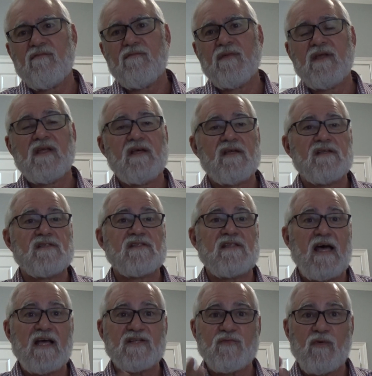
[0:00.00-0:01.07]
because
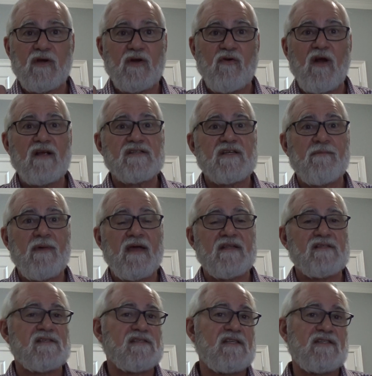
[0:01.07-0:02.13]
that's what Christ
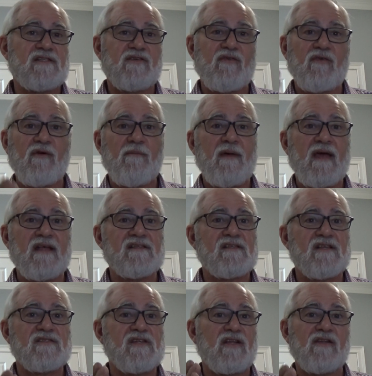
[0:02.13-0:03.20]
commands us. He commands
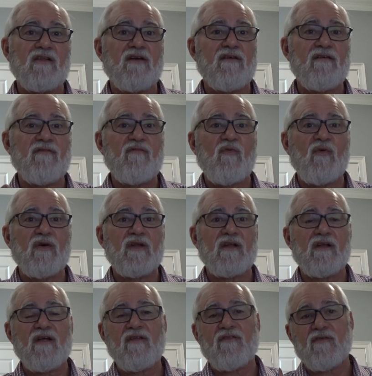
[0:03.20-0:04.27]
us to love one
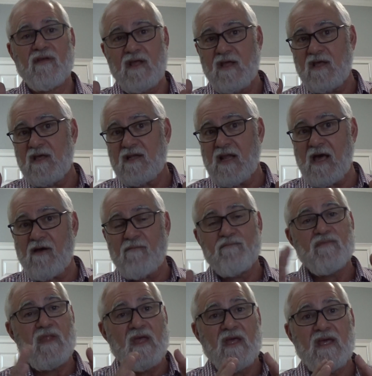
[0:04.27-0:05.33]
another. Now,
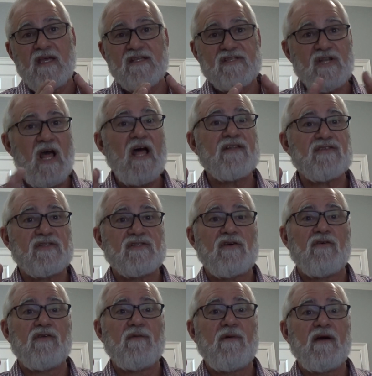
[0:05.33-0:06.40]
he's not just
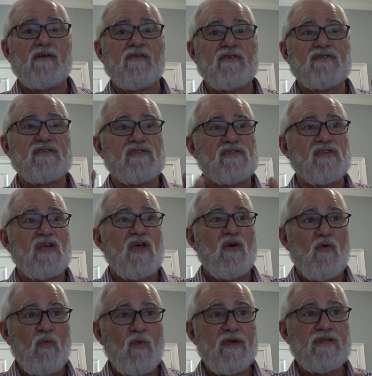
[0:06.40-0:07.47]
talking about Christians.
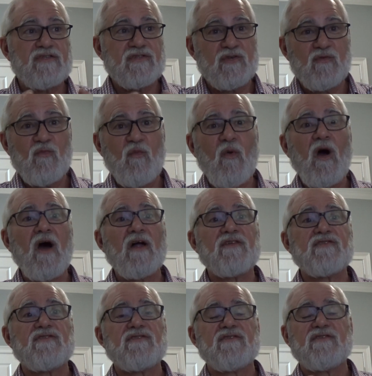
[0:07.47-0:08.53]
We should
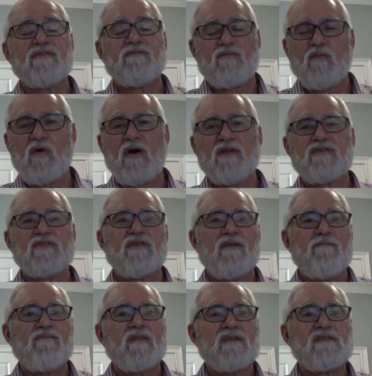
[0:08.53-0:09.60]
watch.
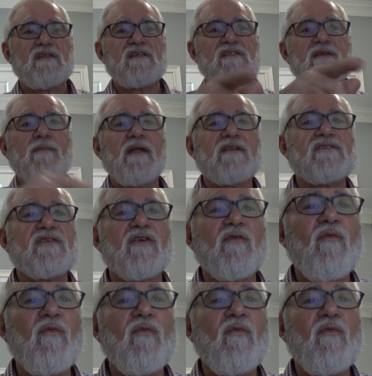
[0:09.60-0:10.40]
See, somebody started